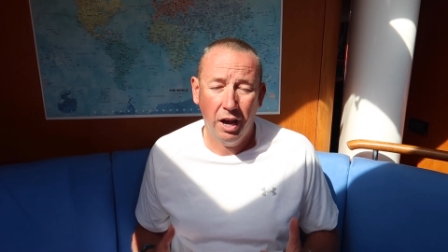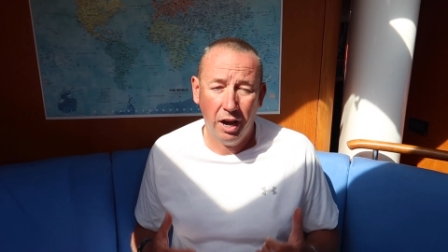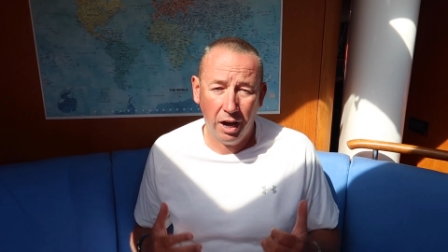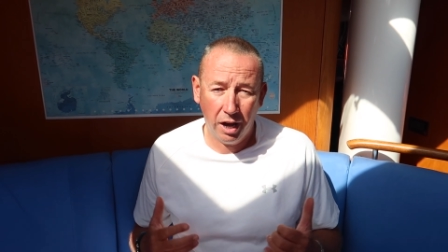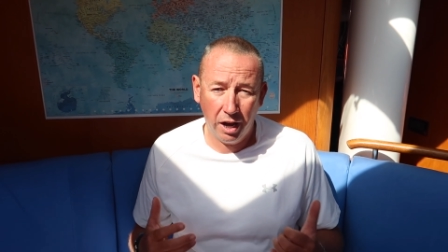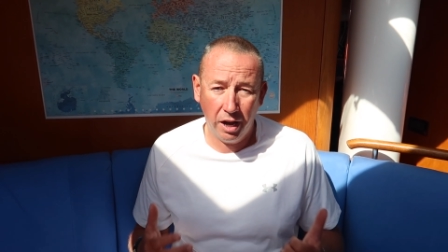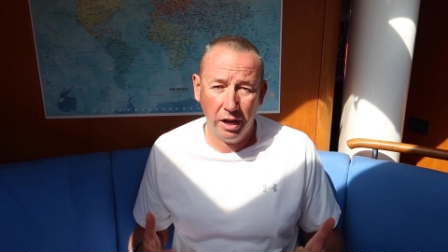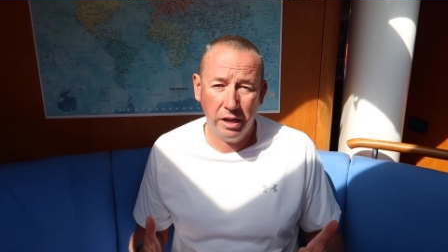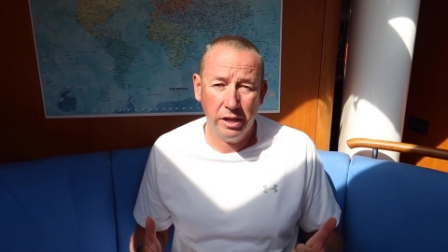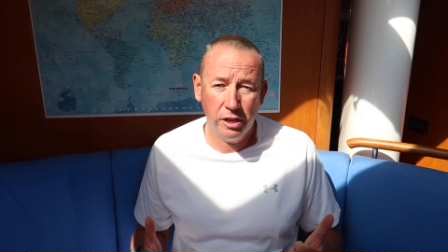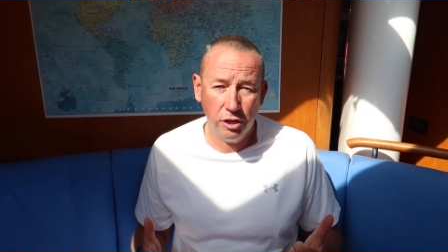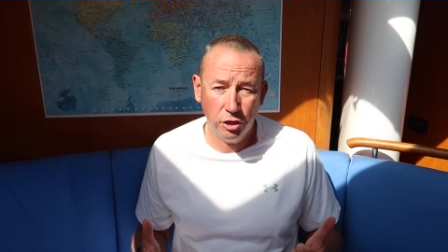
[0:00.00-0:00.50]

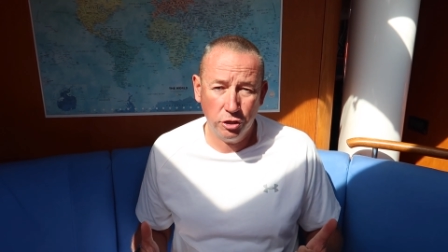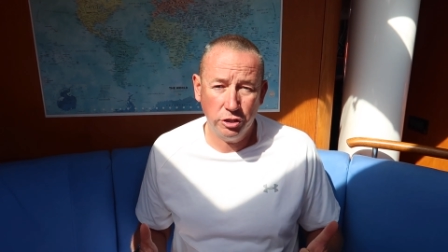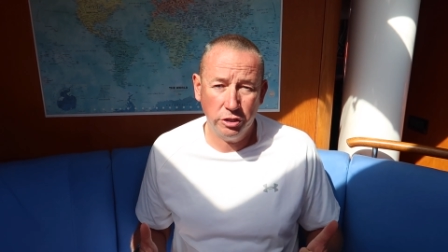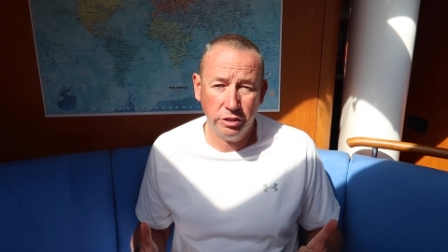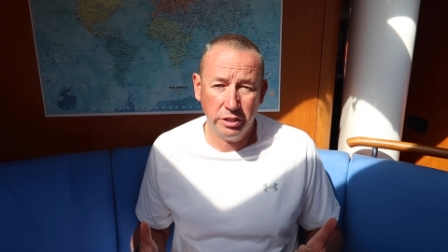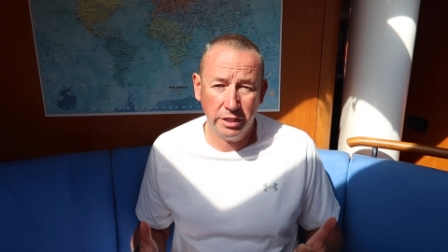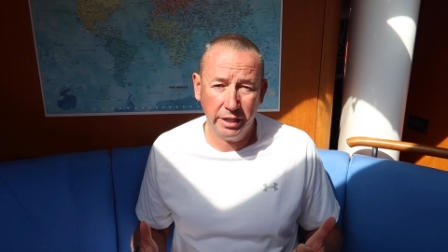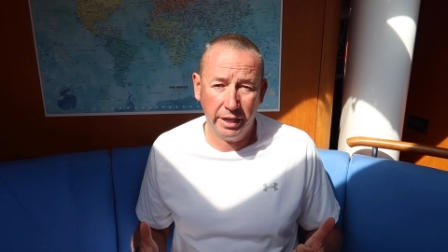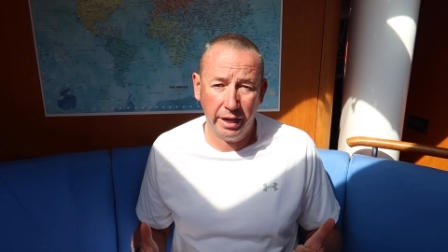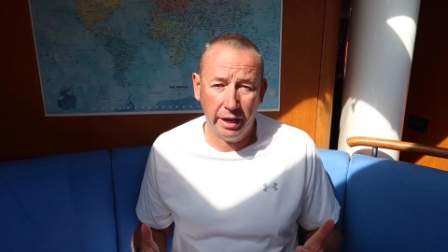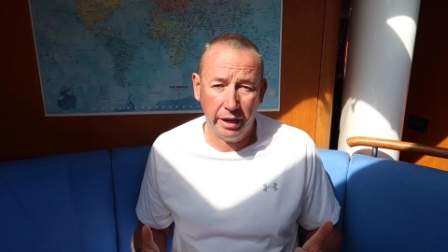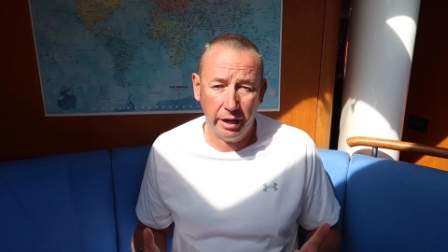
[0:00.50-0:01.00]
I urge you
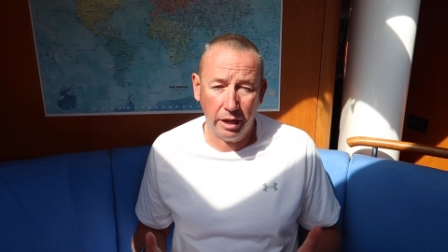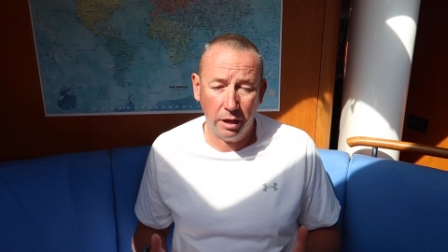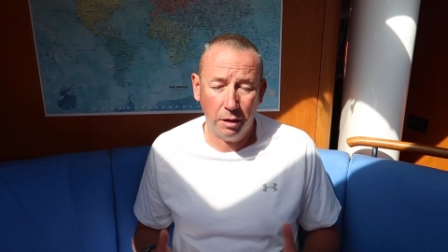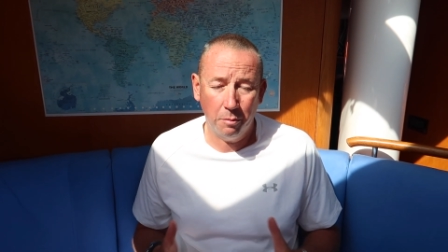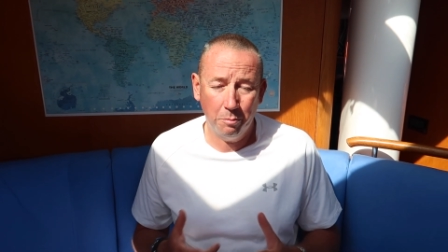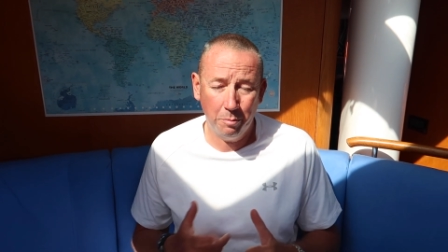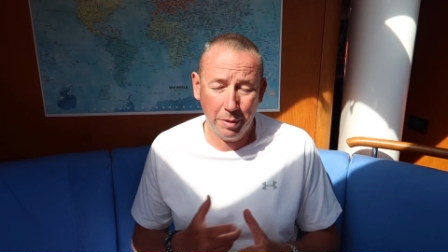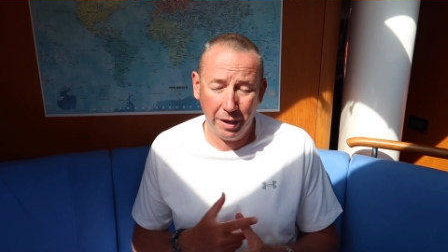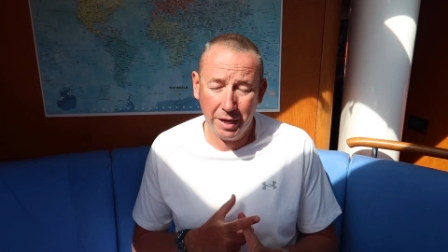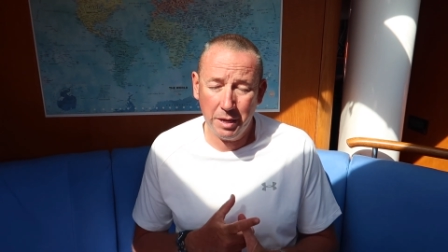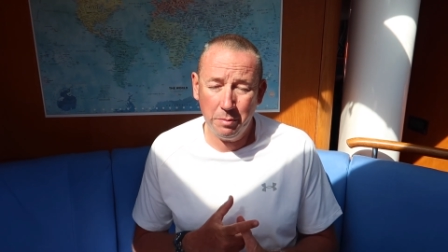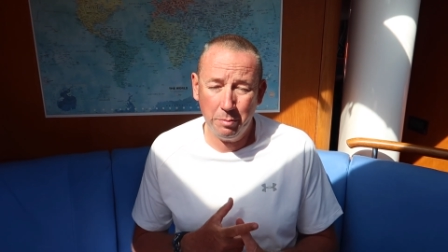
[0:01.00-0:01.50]
to get it,
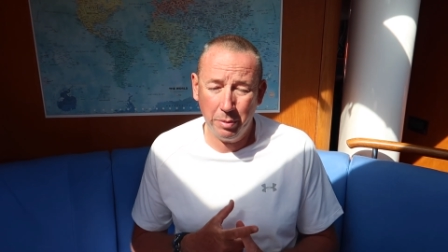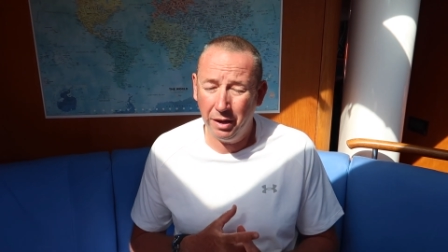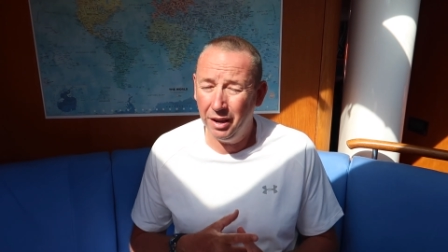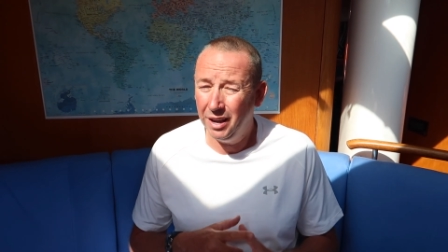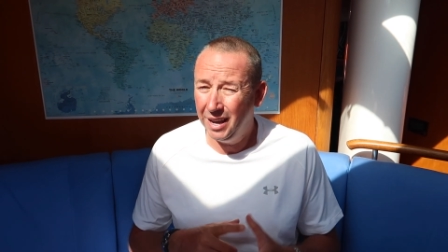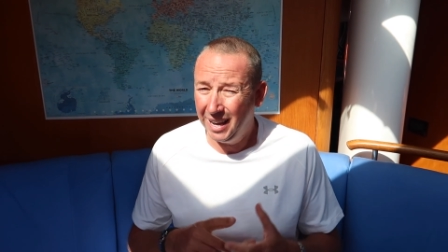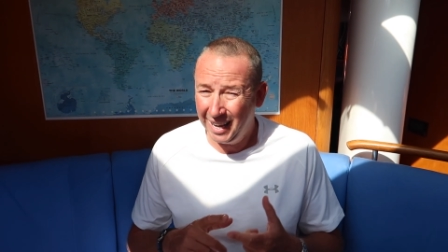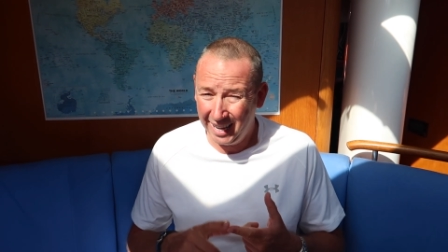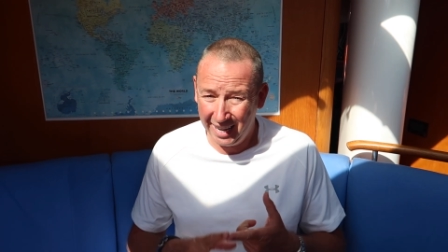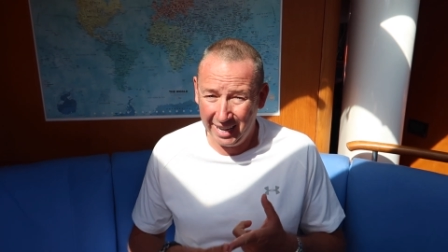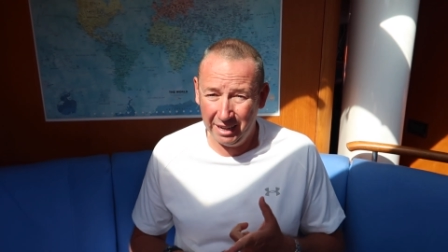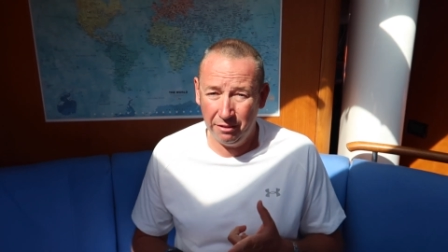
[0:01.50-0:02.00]
paper
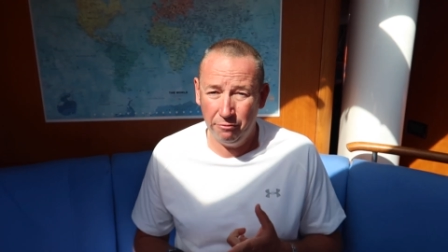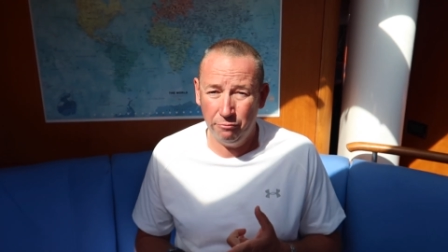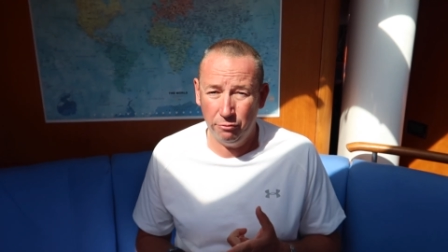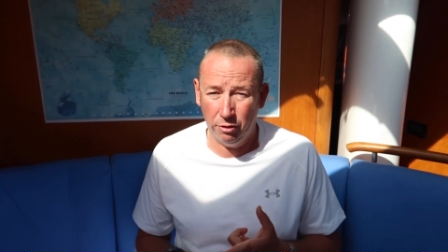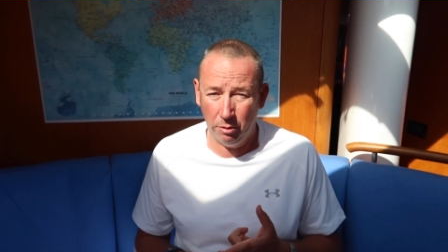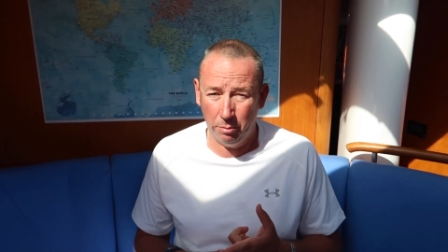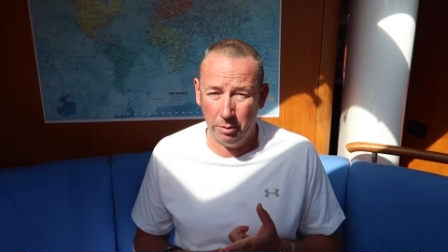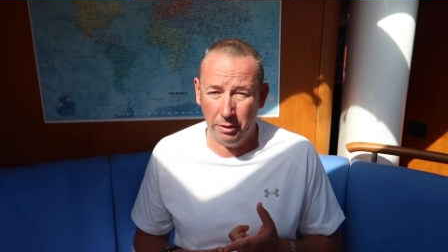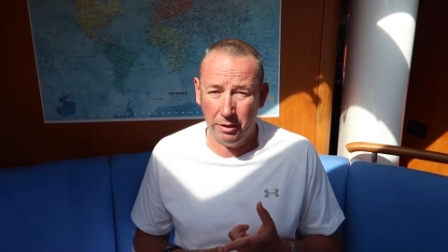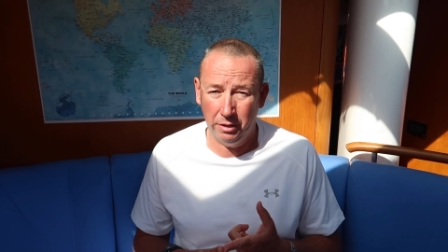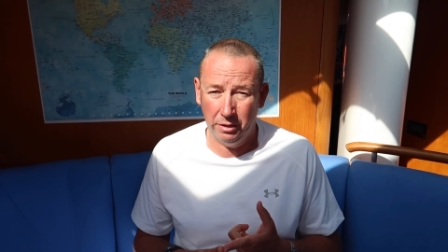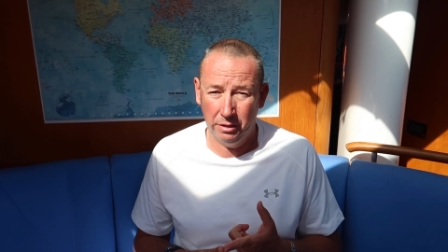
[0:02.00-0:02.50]
and
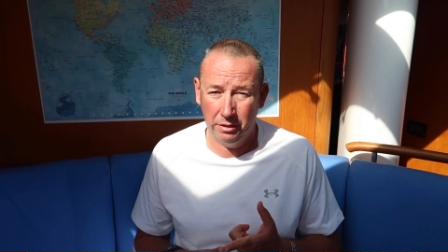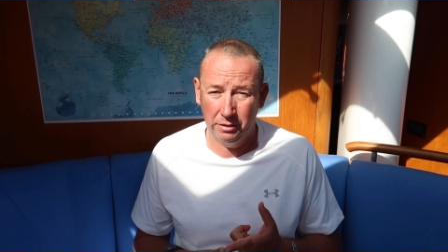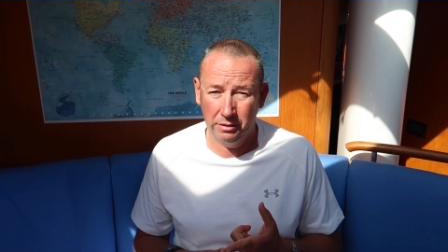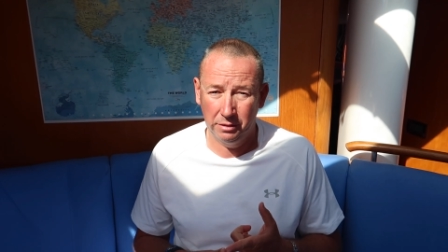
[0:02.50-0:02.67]
rubber.